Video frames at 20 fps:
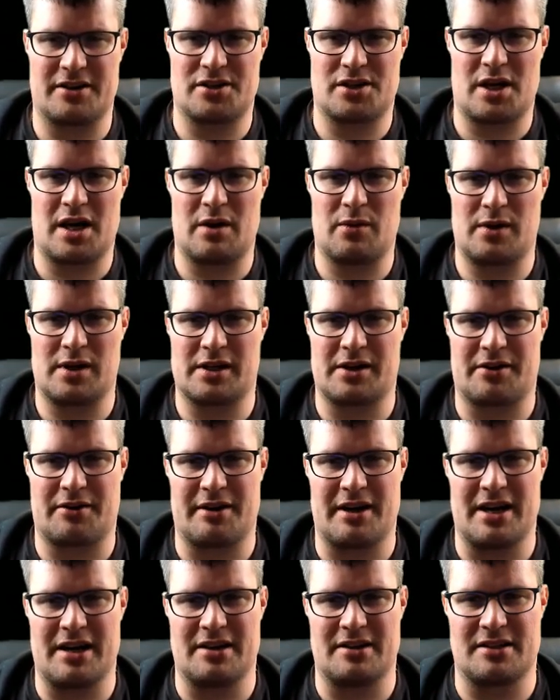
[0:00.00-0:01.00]
So I will
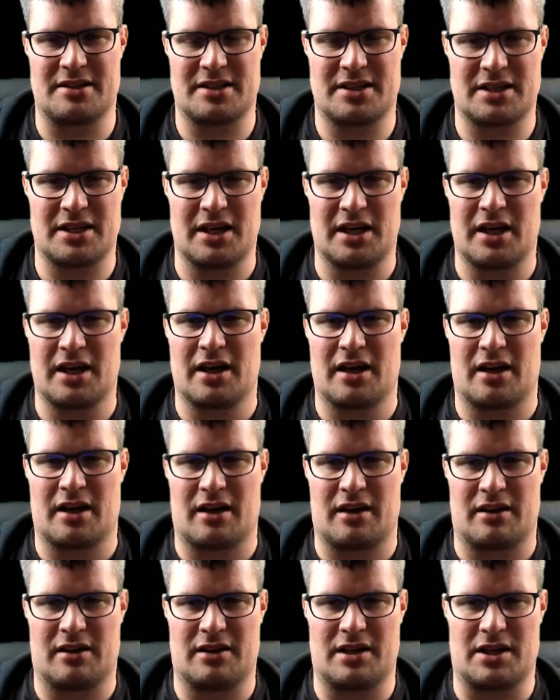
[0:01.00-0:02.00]
create
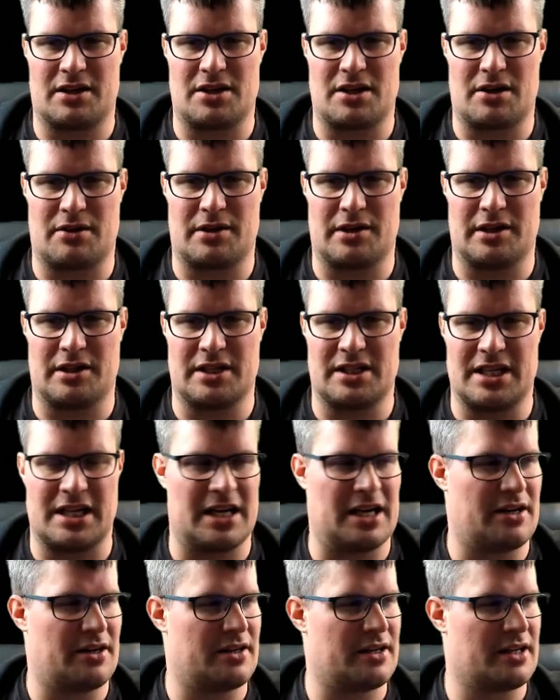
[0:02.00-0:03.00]
the
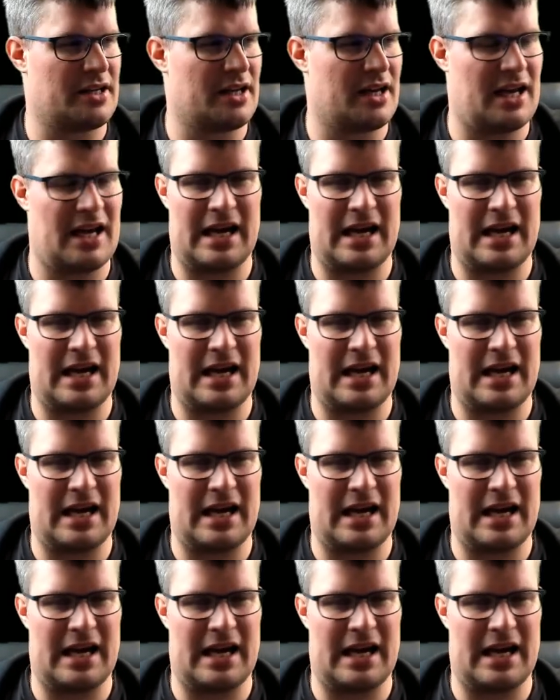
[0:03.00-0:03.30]
dir,